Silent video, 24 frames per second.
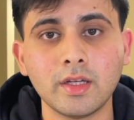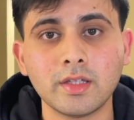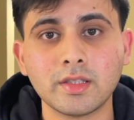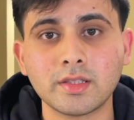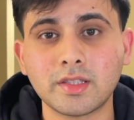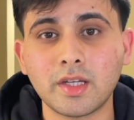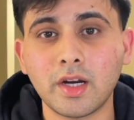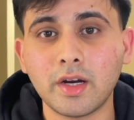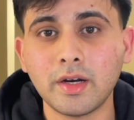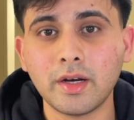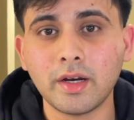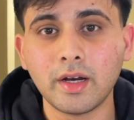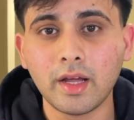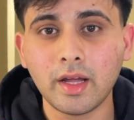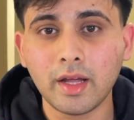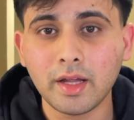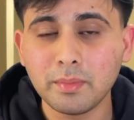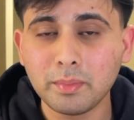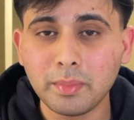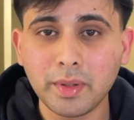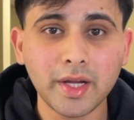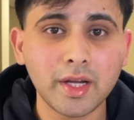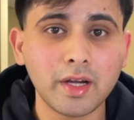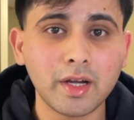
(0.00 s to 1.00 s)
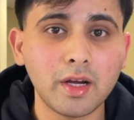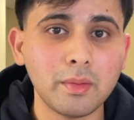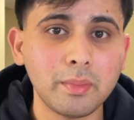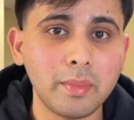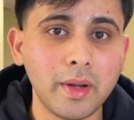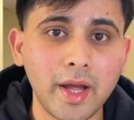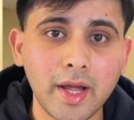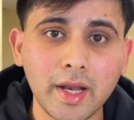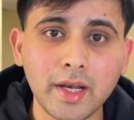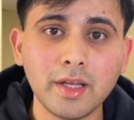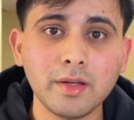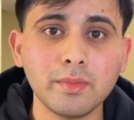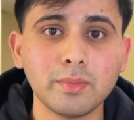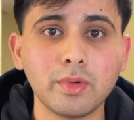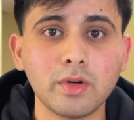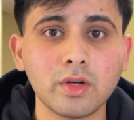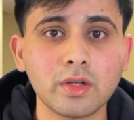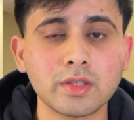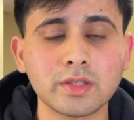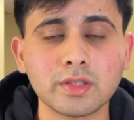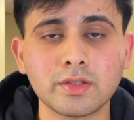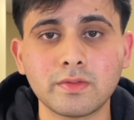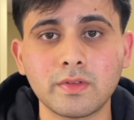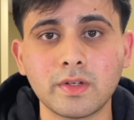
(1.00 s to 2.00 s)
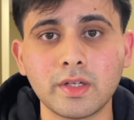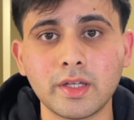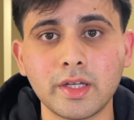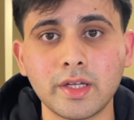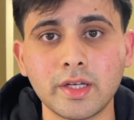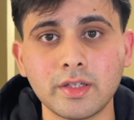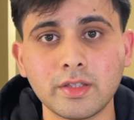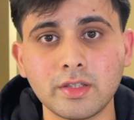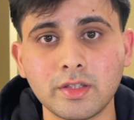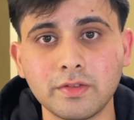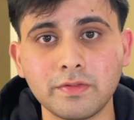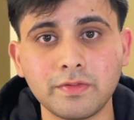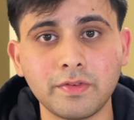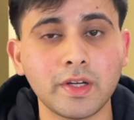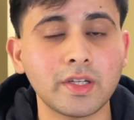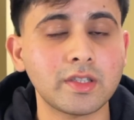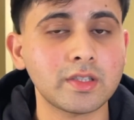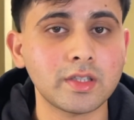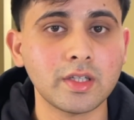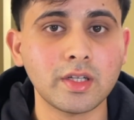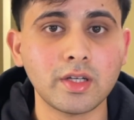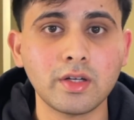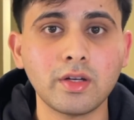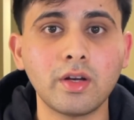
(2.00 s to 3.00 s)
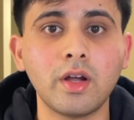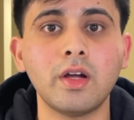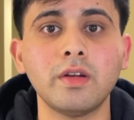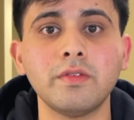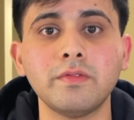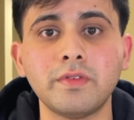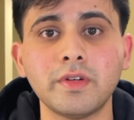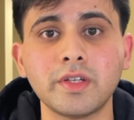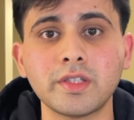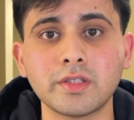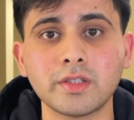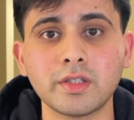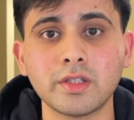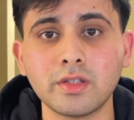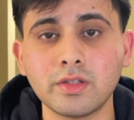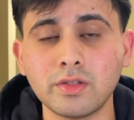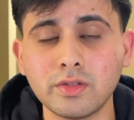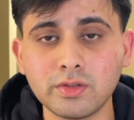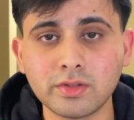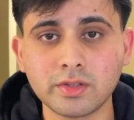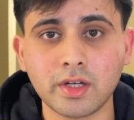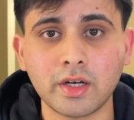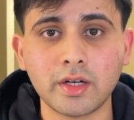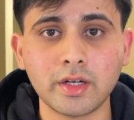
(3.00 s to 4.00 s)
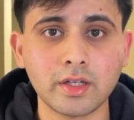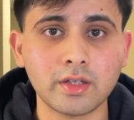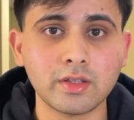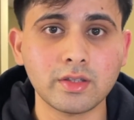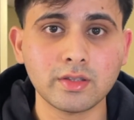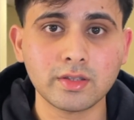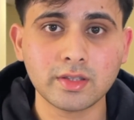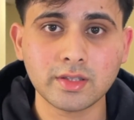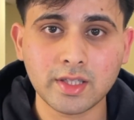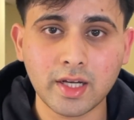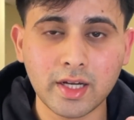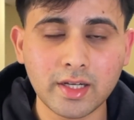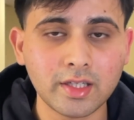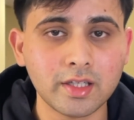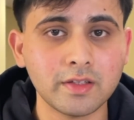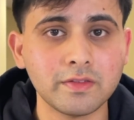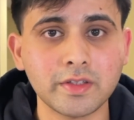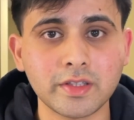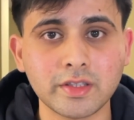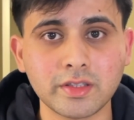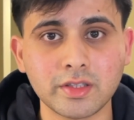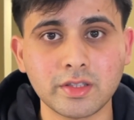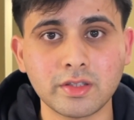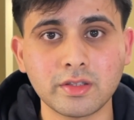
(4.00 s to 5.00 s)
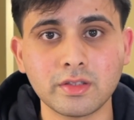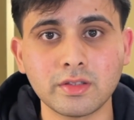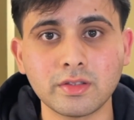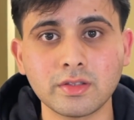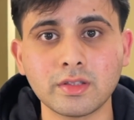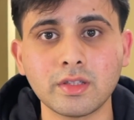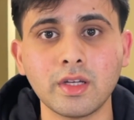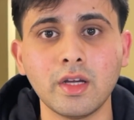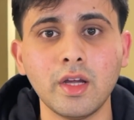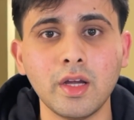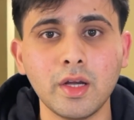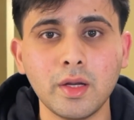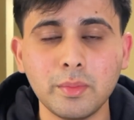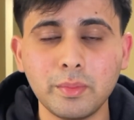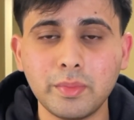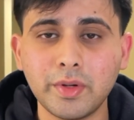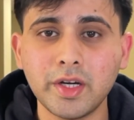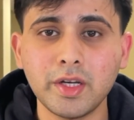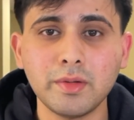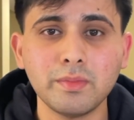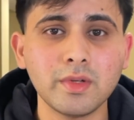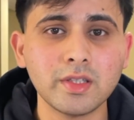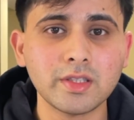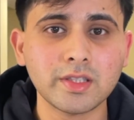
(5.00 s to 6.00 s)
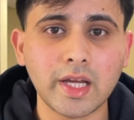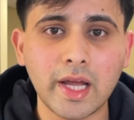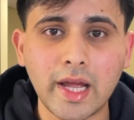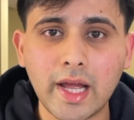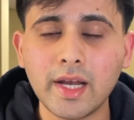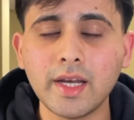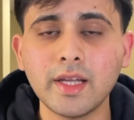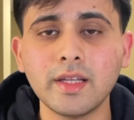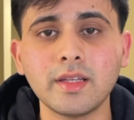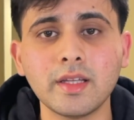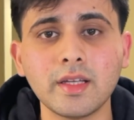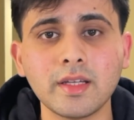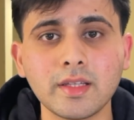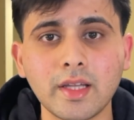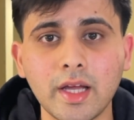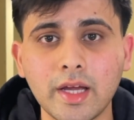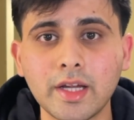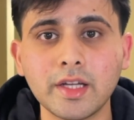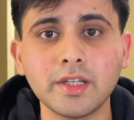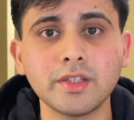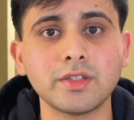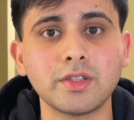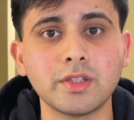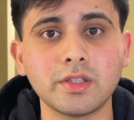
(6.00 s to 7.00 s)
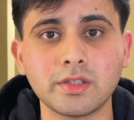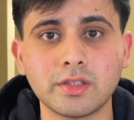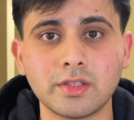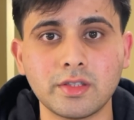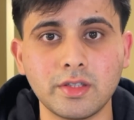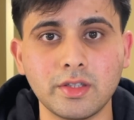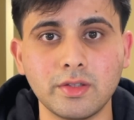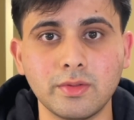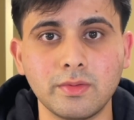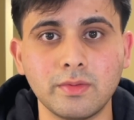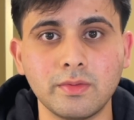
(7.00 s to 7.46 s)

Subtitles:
Start and pick up any books related to fiction, nonfiction, news articles, scientific journals, pretty much anything that interests you.